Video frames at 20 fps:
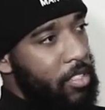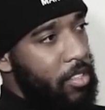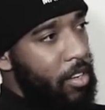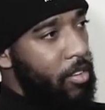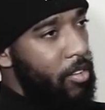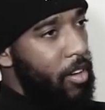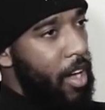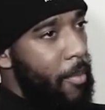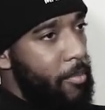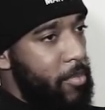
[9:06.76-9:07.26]

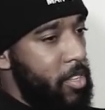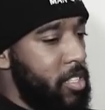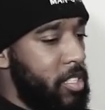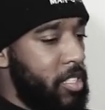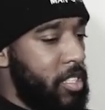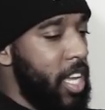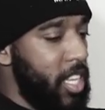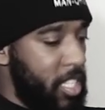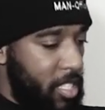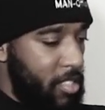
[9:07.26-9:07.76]
So
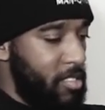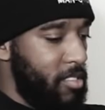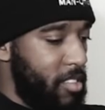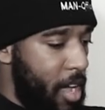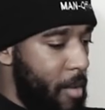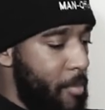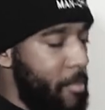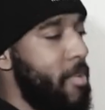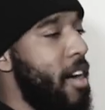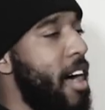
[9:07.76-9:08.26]

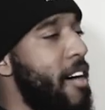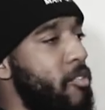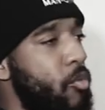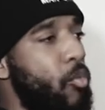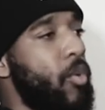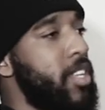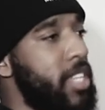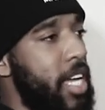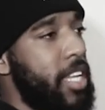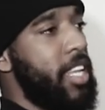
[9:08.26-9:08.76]
I've
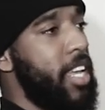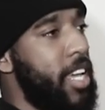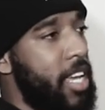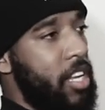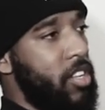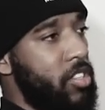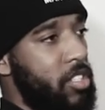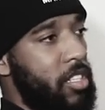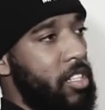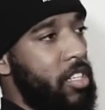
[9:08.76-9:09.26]
always had the
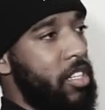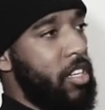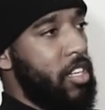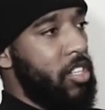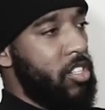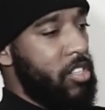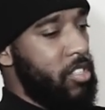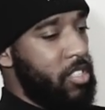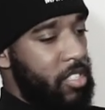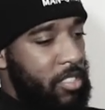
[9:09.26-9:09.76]
energy.
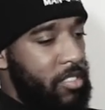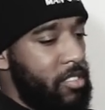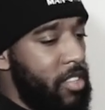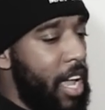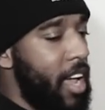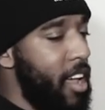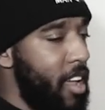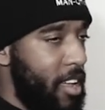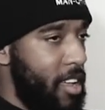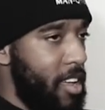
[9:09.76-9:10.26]
It's just
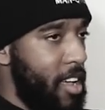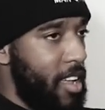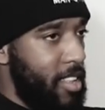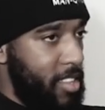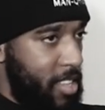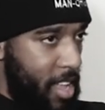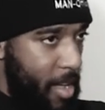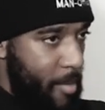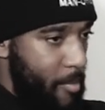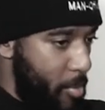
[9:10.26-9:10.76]
that
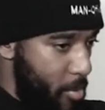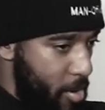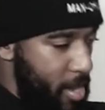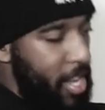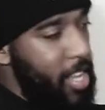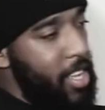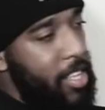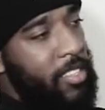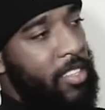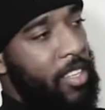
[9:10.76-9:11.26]
I'm
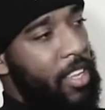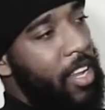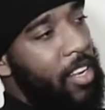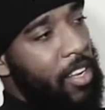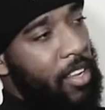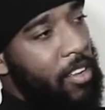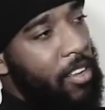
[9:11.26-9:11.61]
putting it into that now.